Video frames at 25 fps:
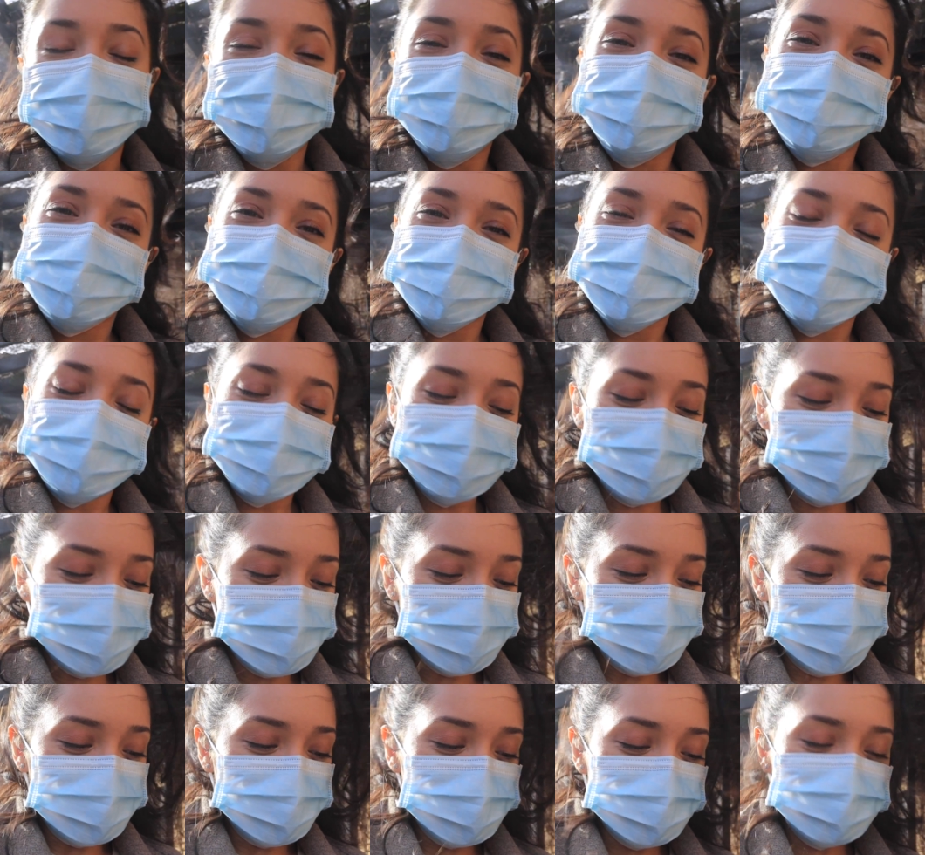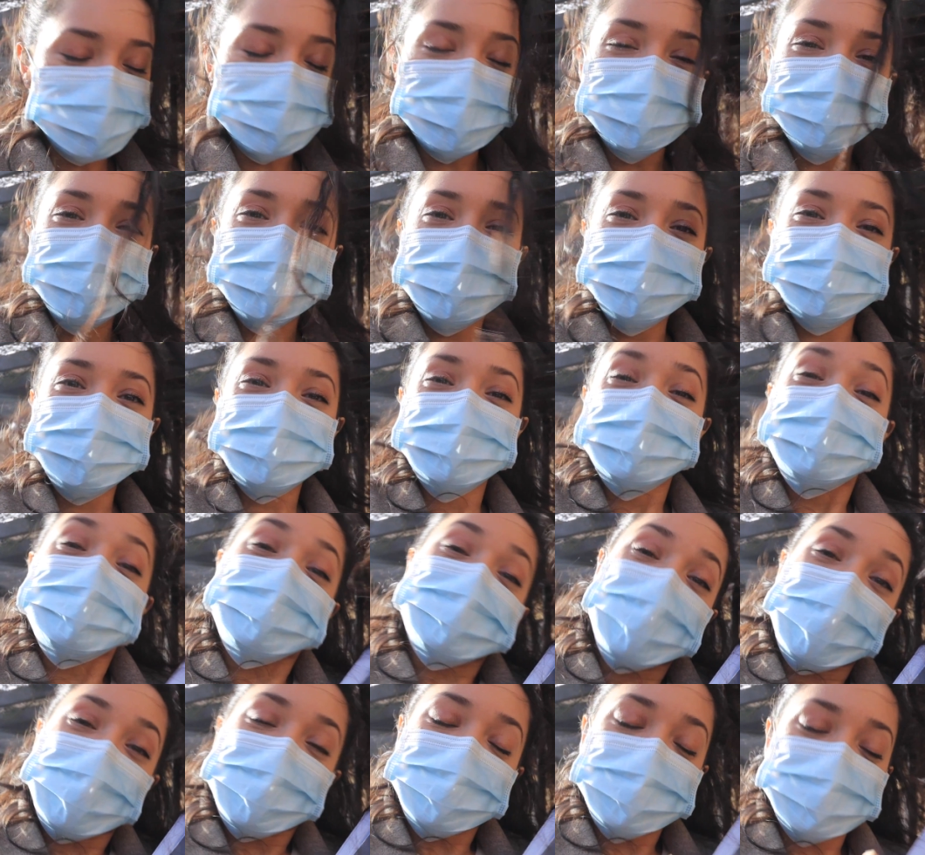Hopefully during this course I'll be able to
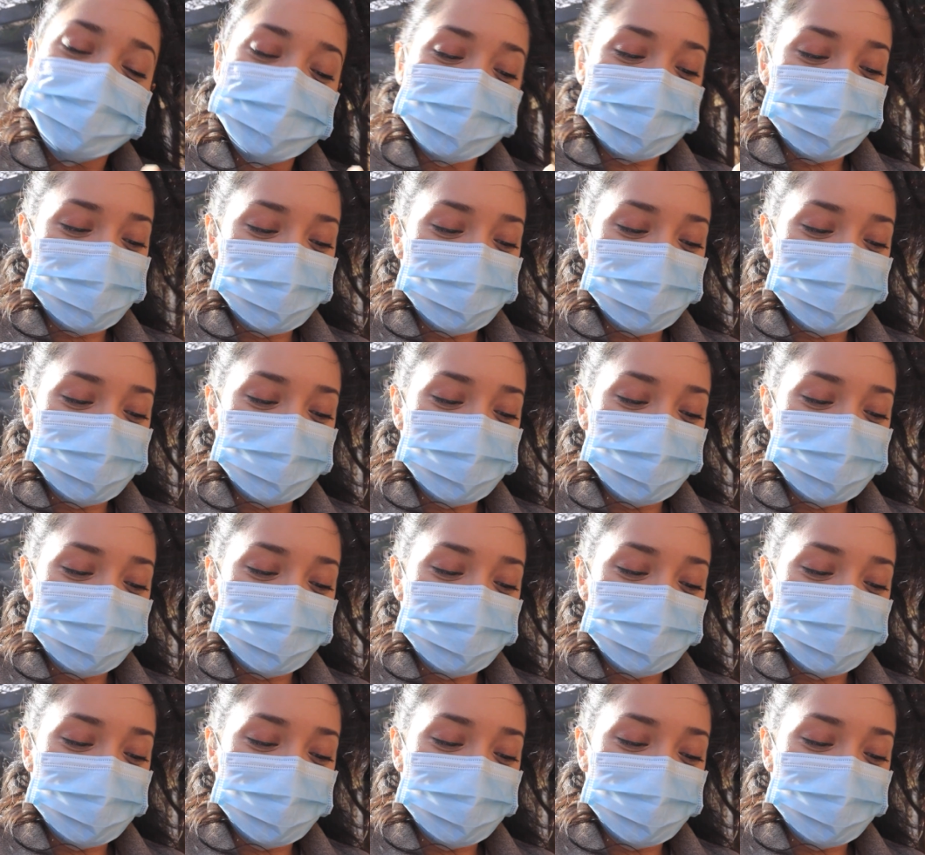test the